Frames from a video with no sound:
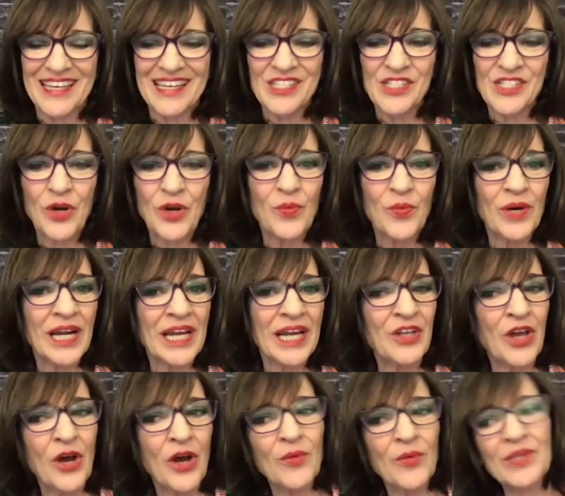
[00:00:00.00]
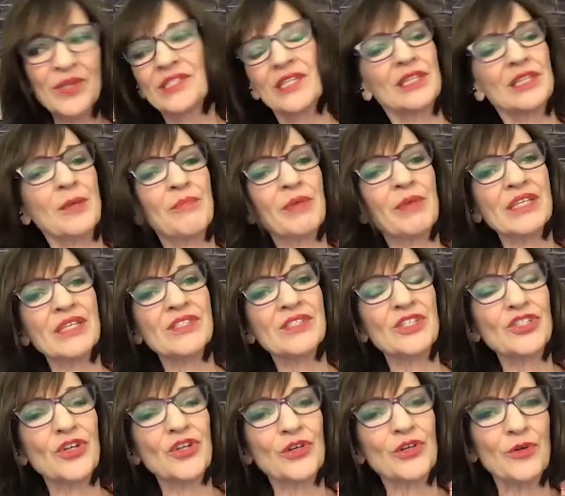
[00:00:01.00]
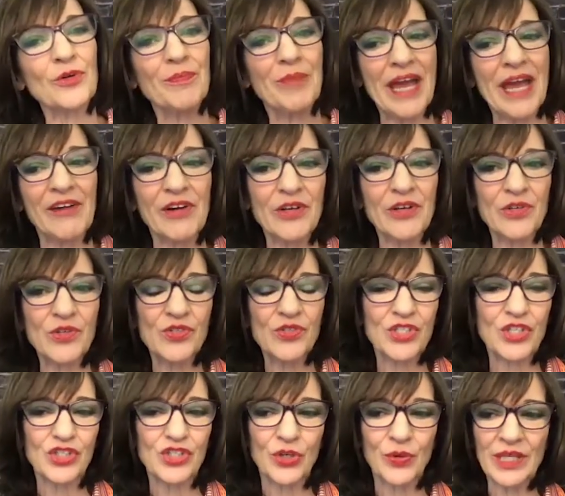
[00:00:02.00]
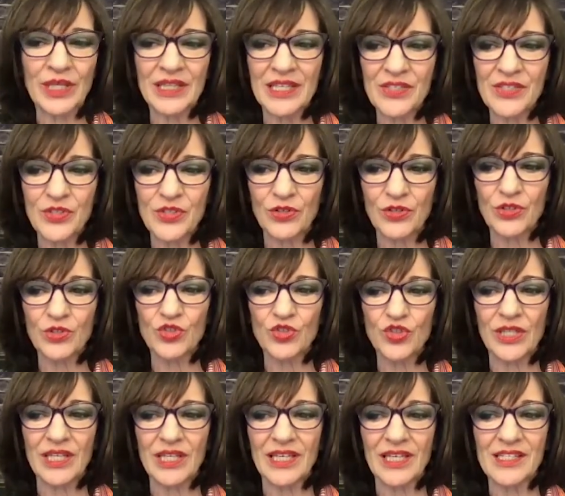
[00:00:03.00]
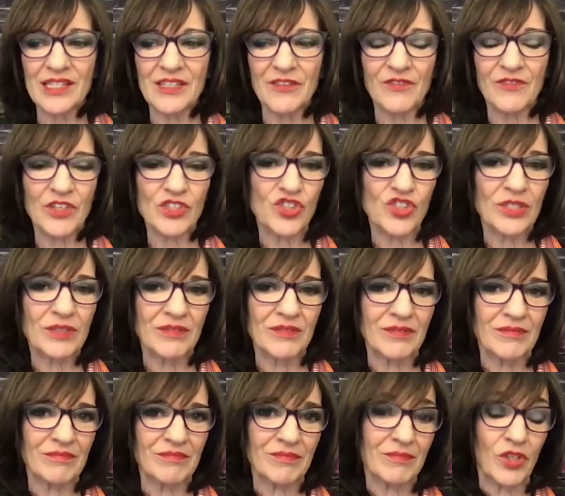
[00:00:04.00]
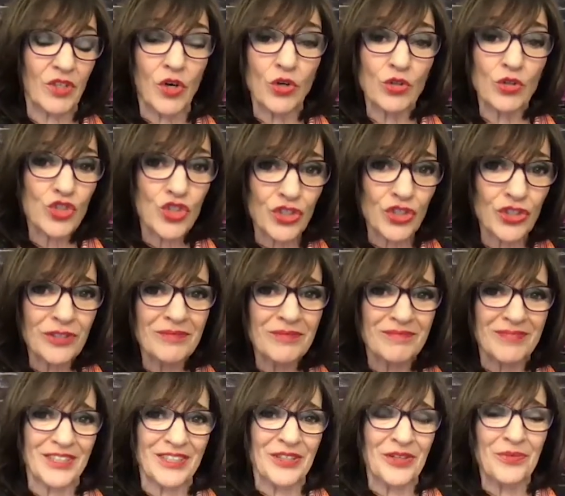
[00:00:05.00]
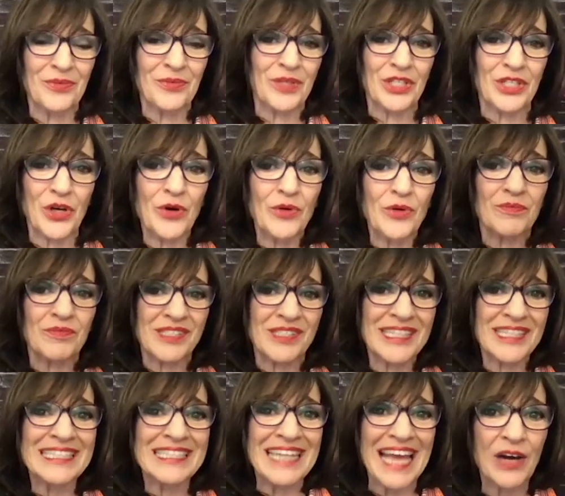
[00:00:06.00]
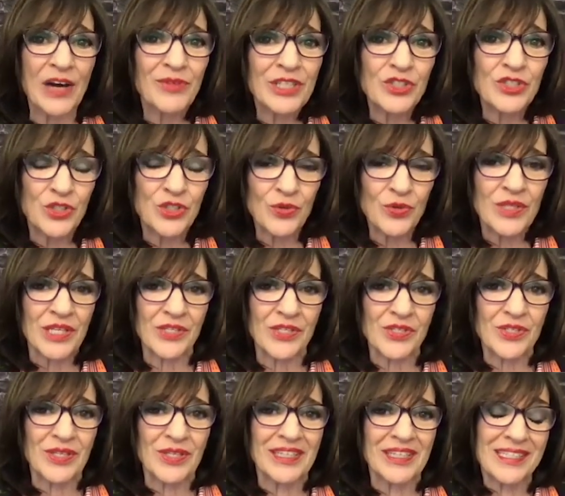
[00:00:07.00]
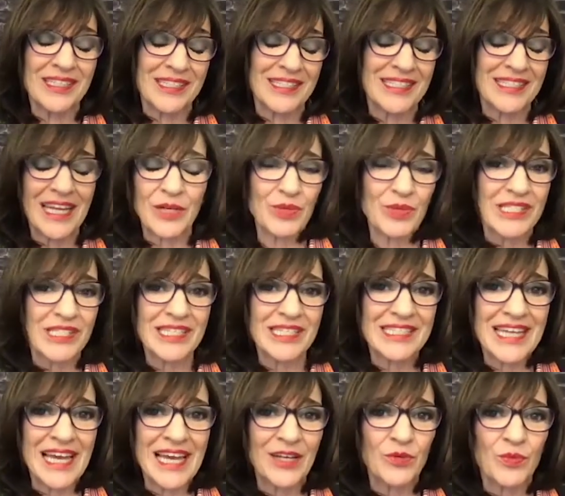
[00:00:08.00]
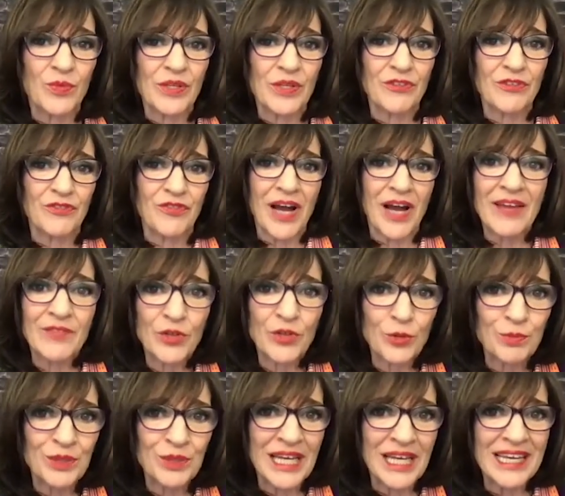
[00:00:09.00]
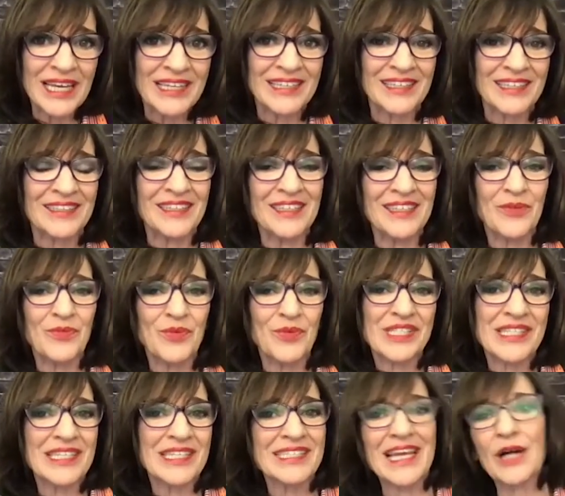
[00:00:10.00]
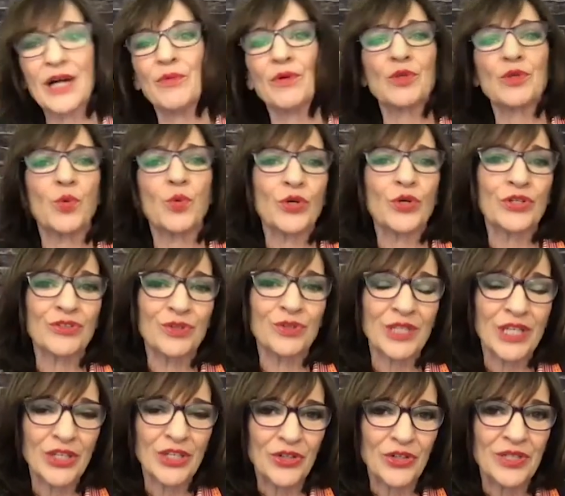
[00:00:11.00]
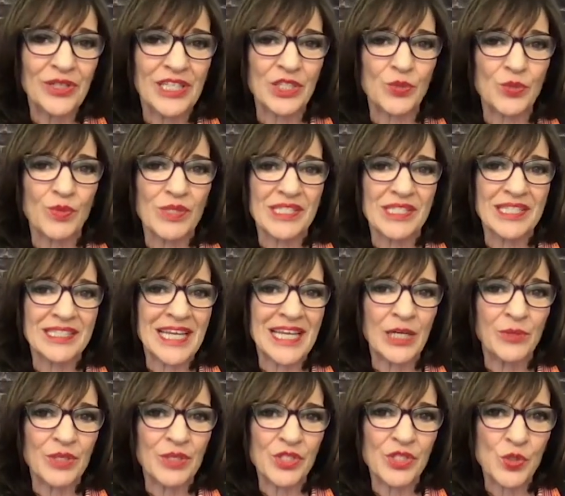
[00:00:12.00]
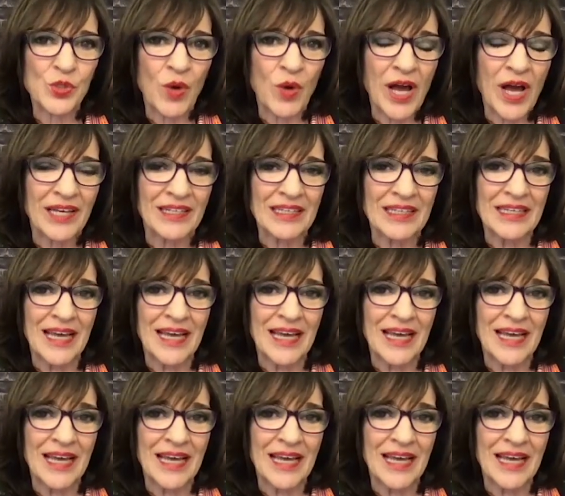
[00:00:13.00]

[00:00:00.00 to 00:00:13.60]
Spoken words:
And so what I know is that the biggest internal barriers to doing this are usually insufficient culture. We don't sit down and do this. Instead, we sit down with a 5-year plan. We sit down with quarterly earnings. We sit down with SWOT.